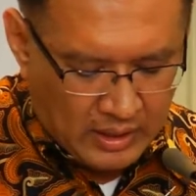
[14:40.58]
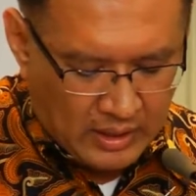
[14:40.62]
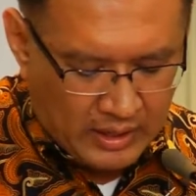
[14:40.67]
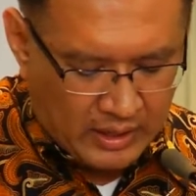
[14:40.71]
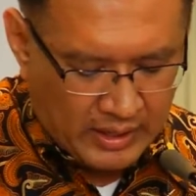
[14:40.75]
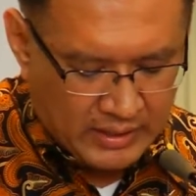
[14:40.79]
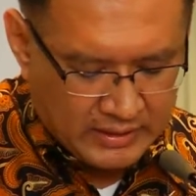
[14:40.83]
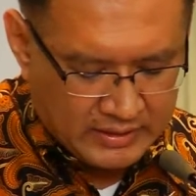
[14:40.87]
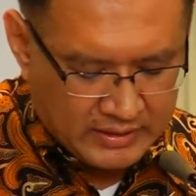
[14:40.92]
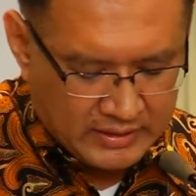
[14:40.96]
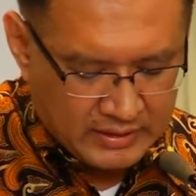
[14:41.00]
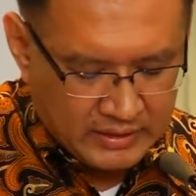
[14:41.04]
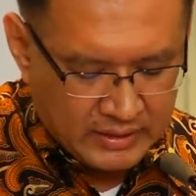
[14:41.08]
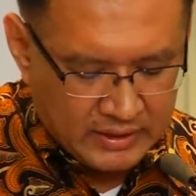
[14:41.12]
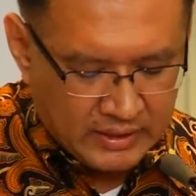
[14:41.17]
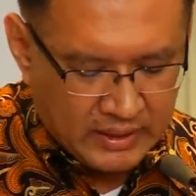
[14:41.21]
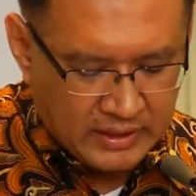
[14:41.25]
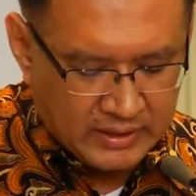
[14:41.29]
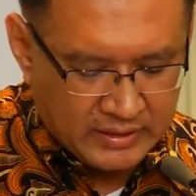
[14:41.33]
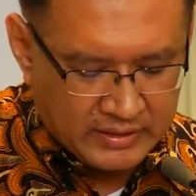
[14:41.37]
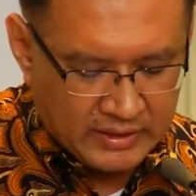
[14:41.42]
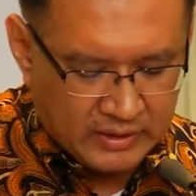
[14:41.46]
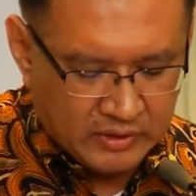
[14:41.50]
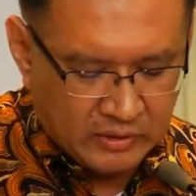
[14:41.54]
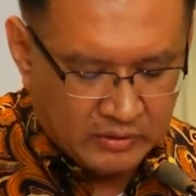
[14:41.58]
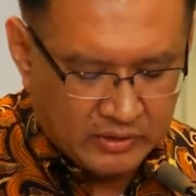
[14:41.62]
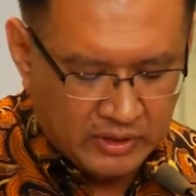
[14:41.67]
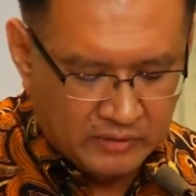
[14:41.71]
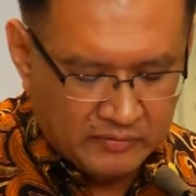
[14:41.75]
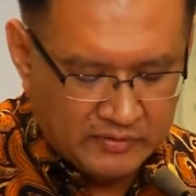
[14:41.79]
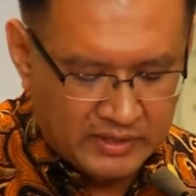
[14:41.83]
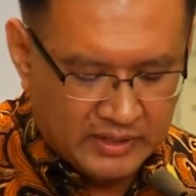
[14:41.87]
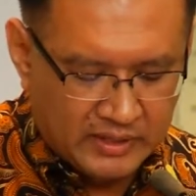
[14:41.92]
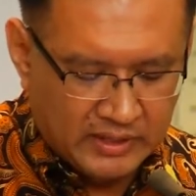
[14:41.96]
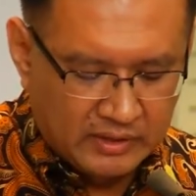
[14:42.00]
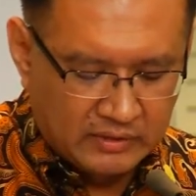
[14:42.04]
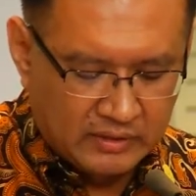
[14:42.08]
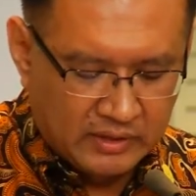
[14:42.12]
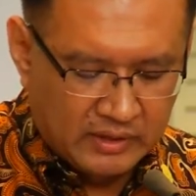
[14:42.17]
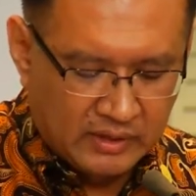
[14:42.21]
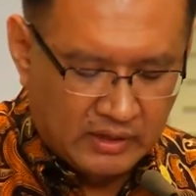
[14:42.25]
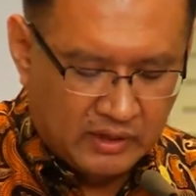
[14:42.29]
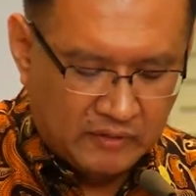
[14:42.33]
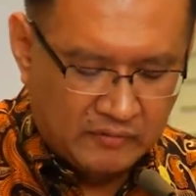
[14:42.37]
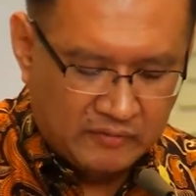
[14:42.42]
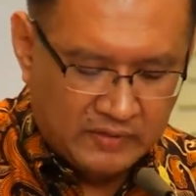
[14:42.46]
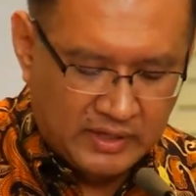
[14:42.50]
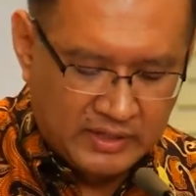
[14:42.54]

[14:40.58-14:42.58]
As the Executive Secretary of